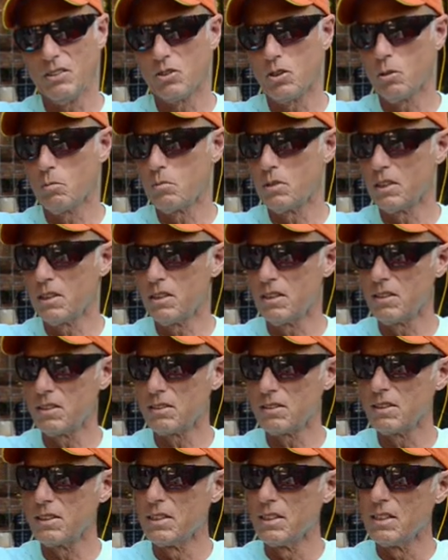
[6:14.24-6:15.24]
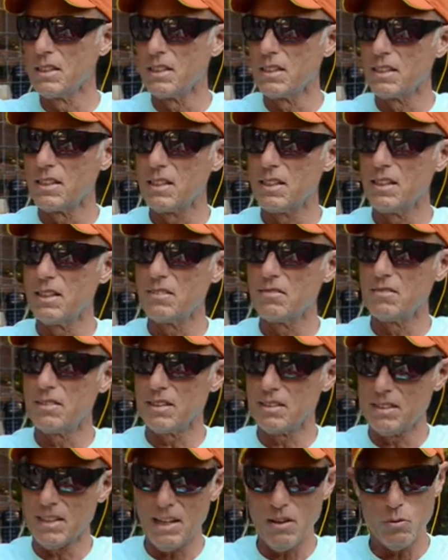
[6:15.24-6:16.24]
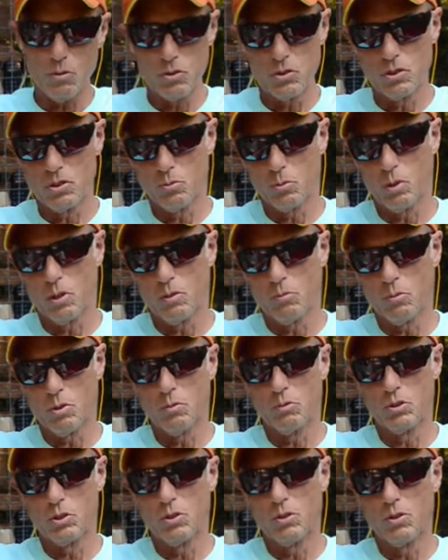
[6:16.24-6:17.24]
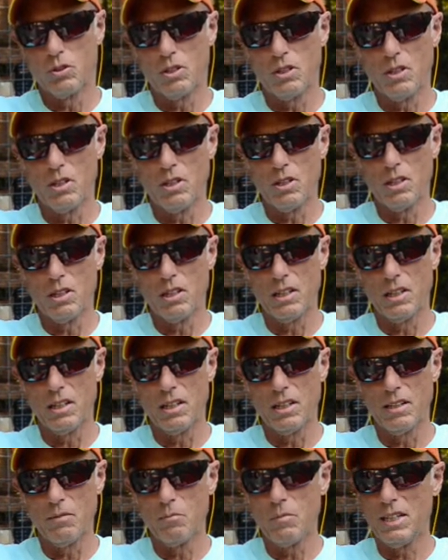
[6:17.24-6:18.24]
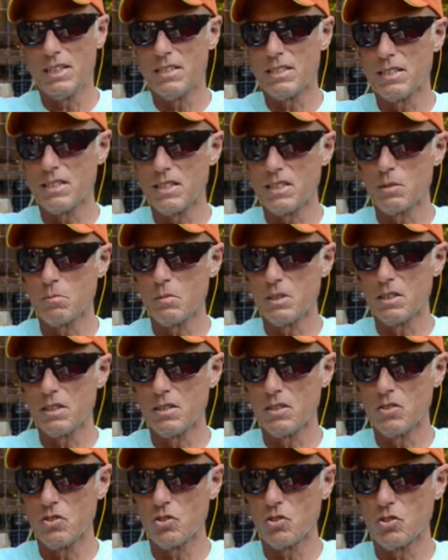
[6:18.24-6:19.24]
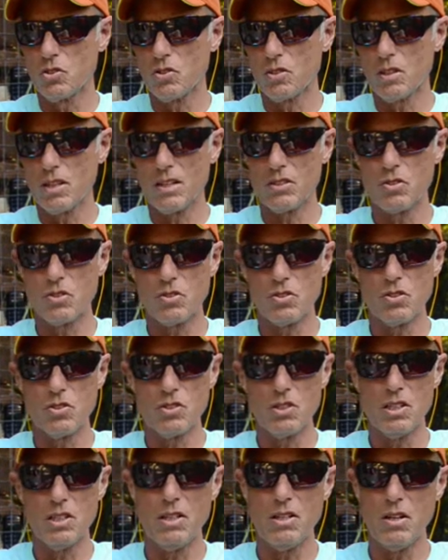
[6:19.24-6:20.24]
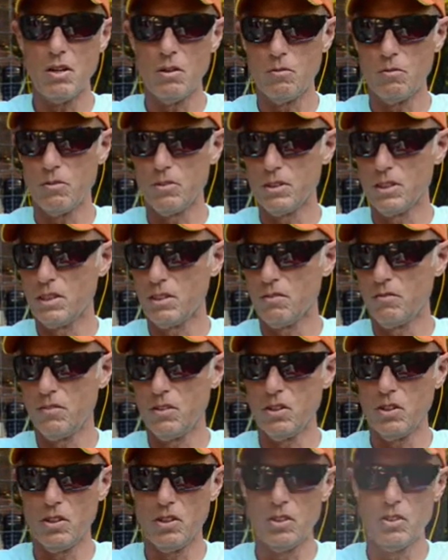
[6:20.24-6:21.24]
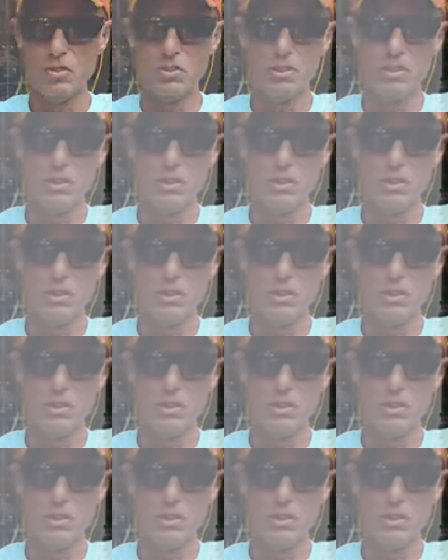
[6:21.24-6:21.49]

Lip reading: told me this. That was what was going on, and it made sense because, as you'll see hopefully in the photos